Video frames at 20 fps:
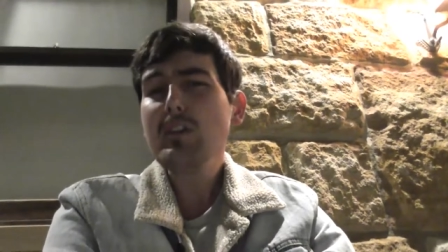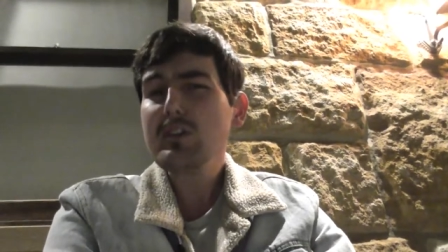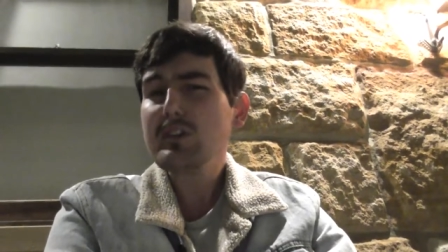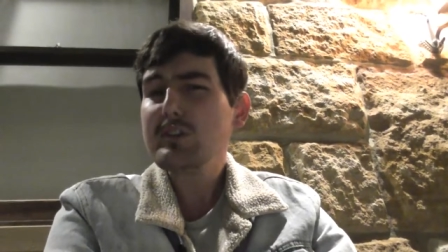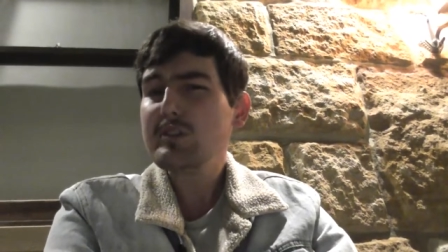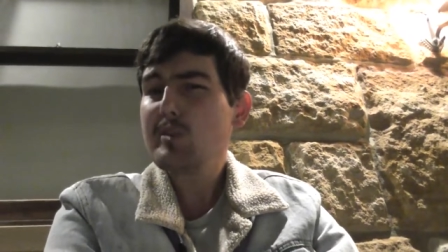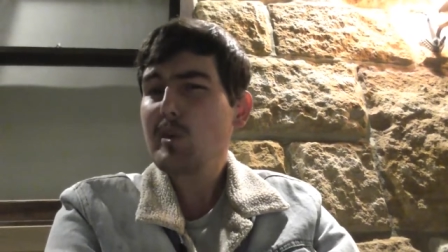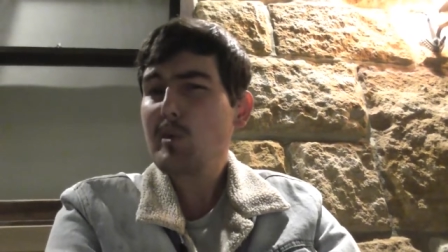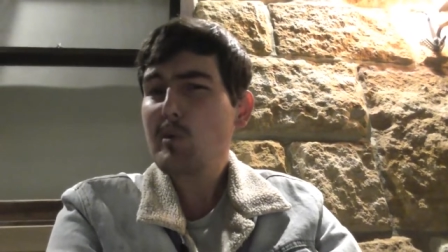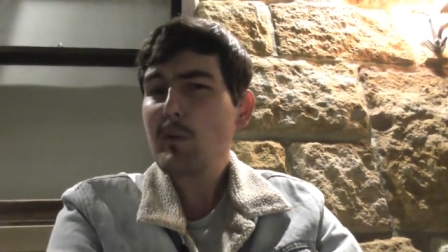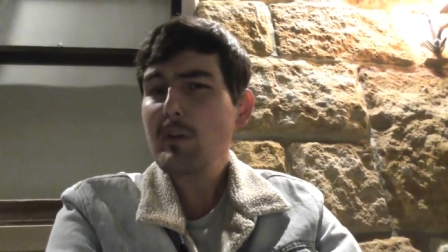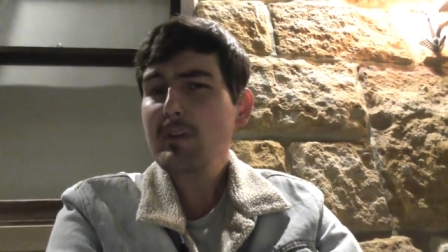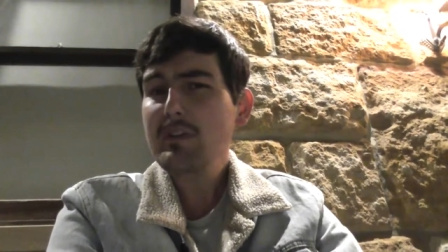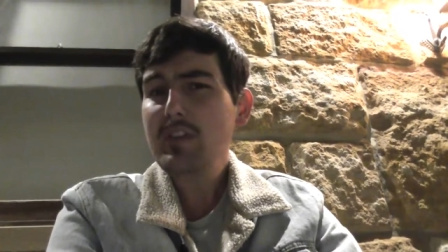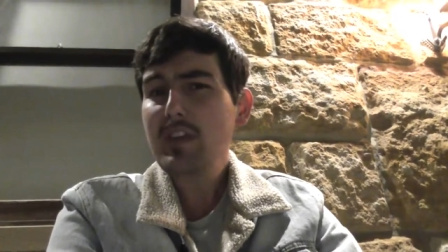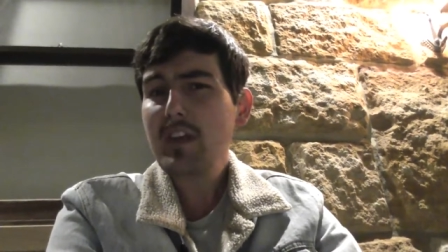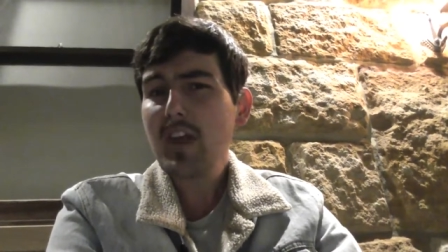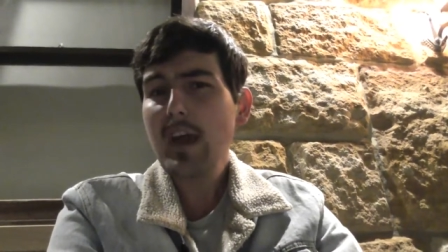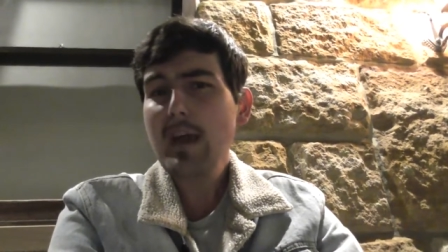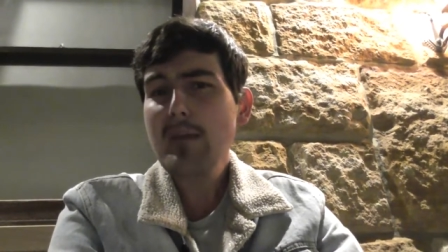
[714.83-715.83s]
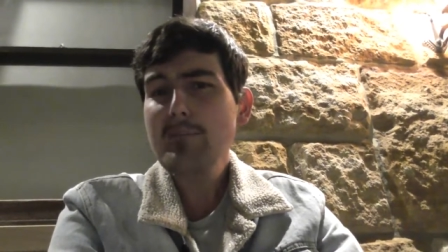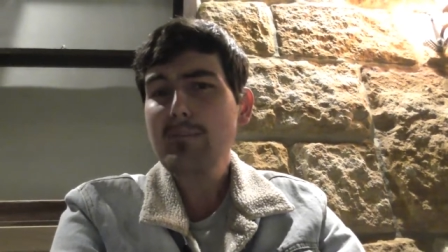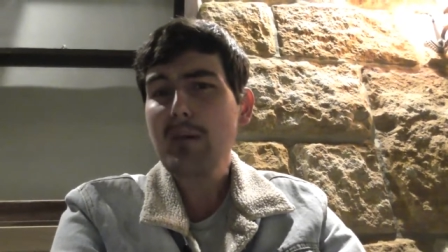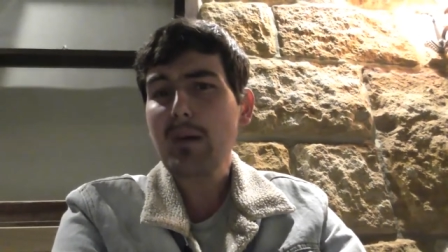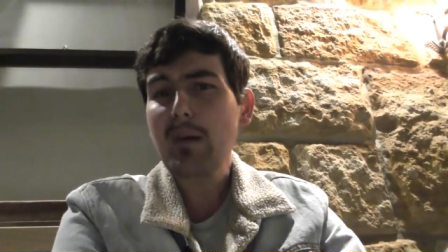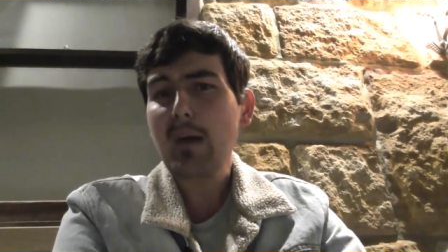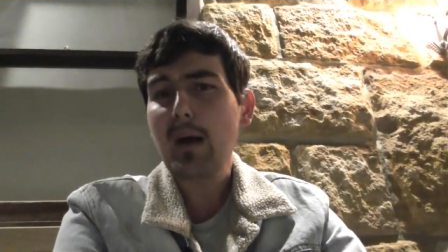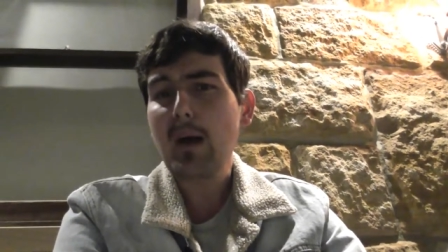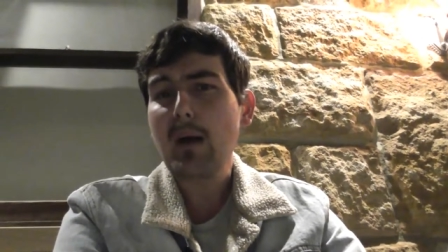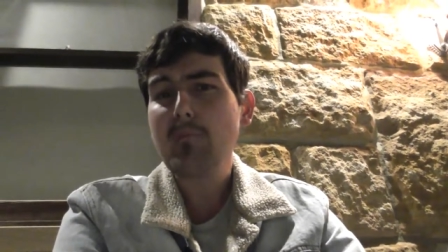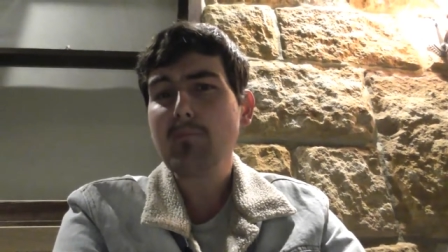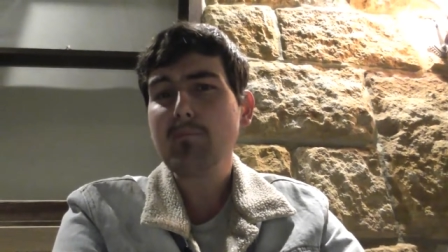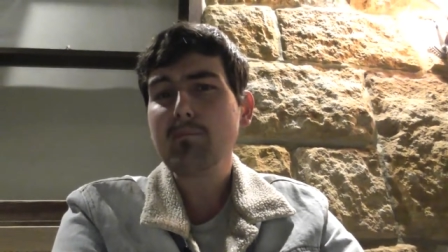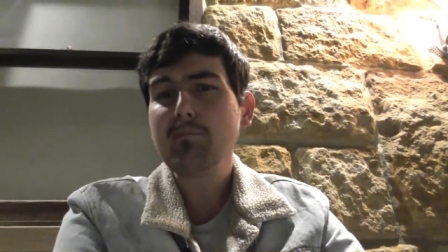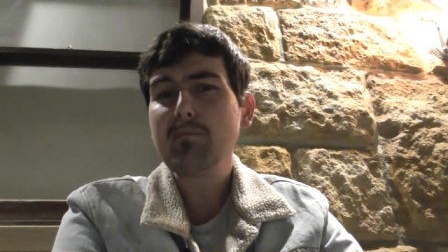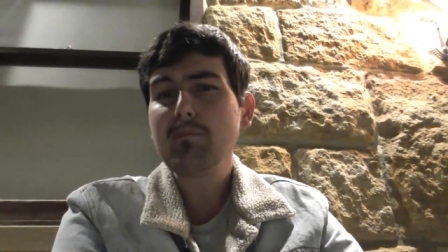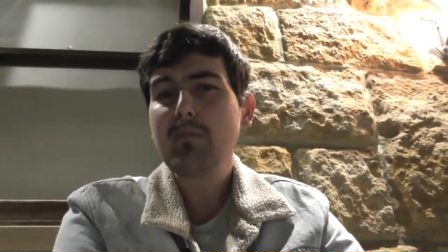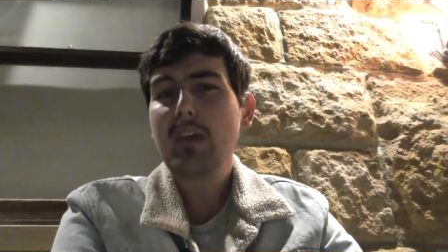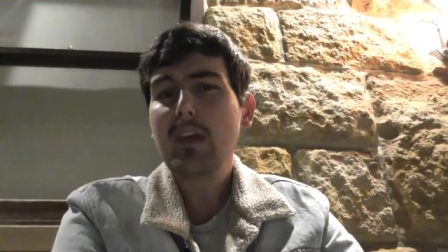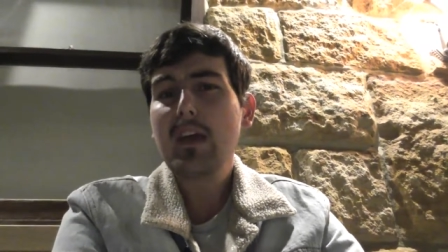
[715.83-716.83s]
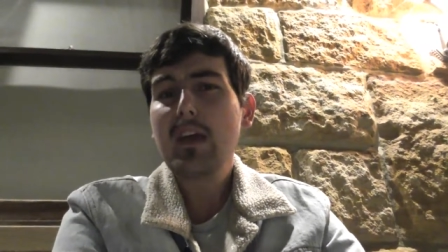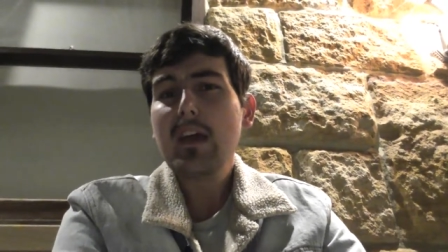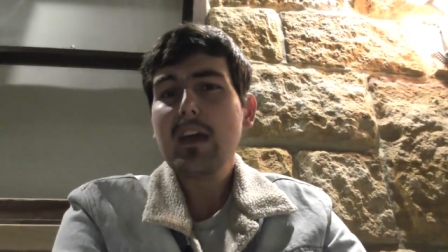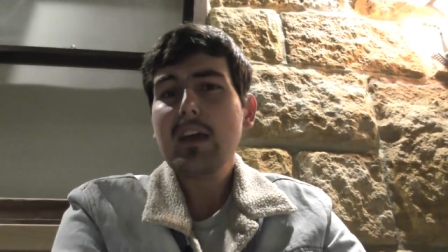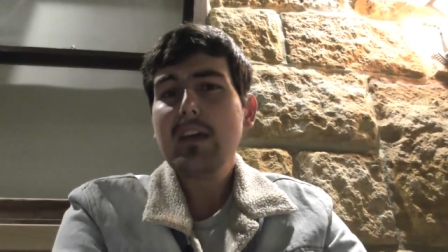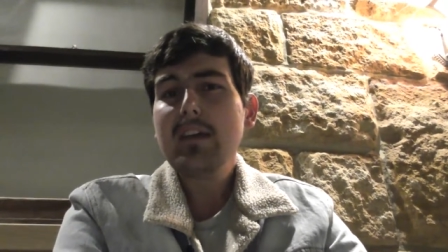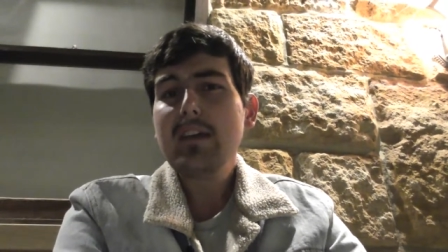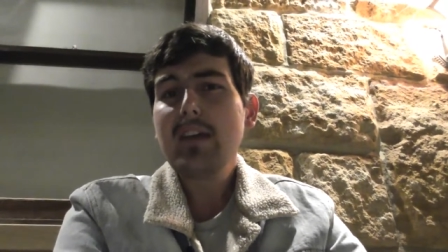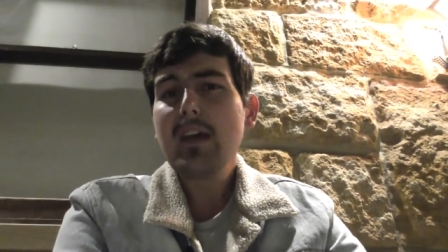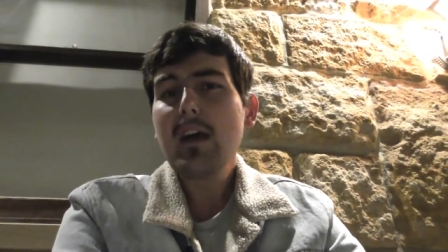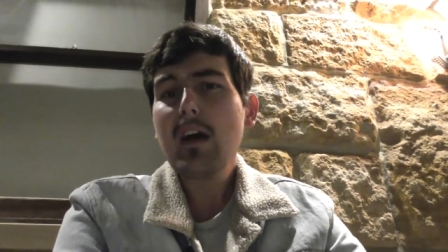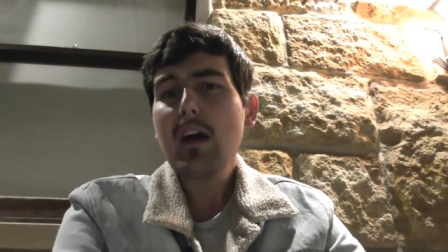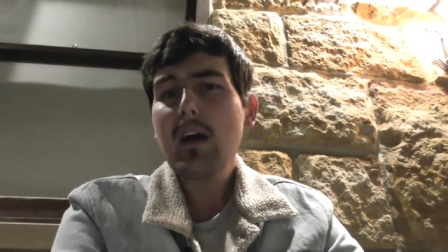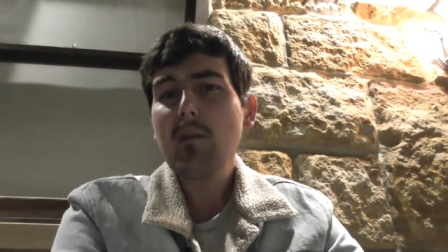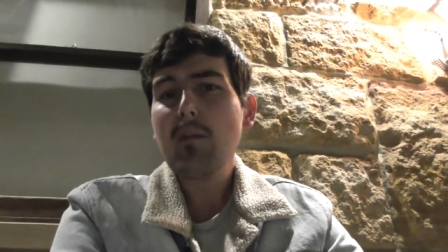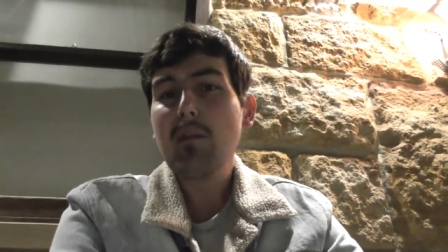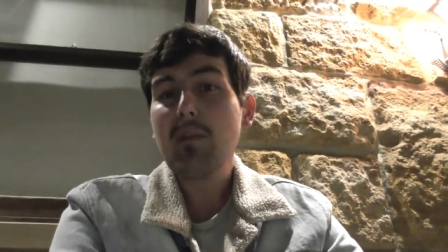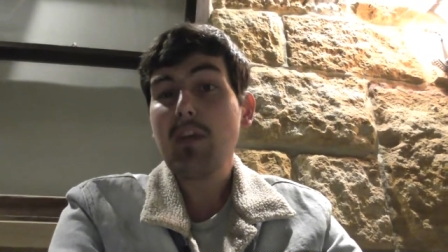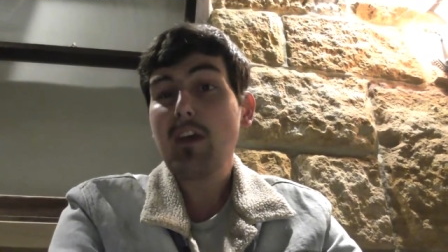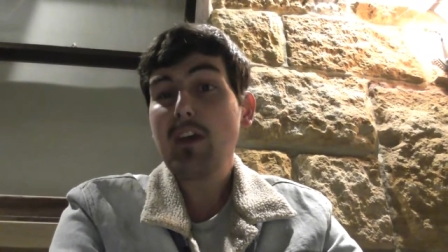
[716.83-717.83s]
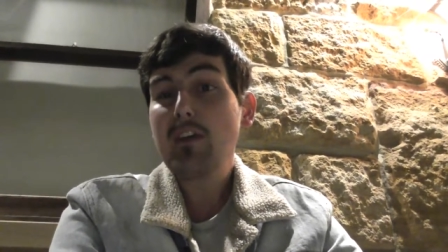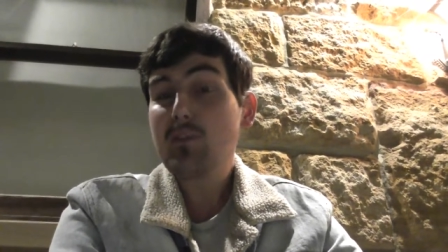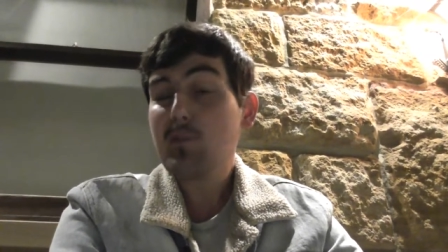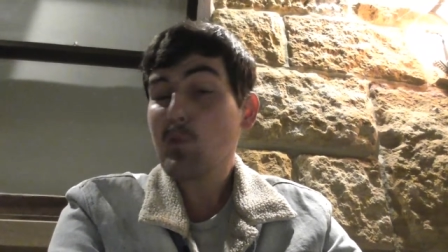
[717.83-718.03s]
a short one today, but thanks